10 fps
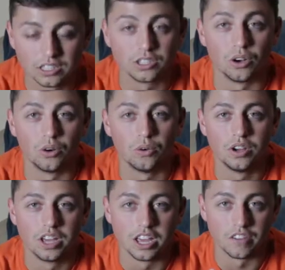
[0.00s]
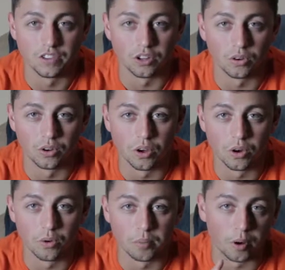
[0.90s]
So if you don't
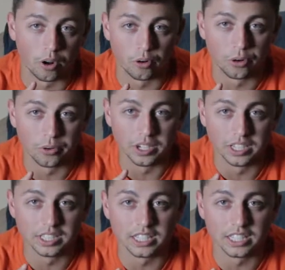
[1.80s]
know what Bonnaroo is,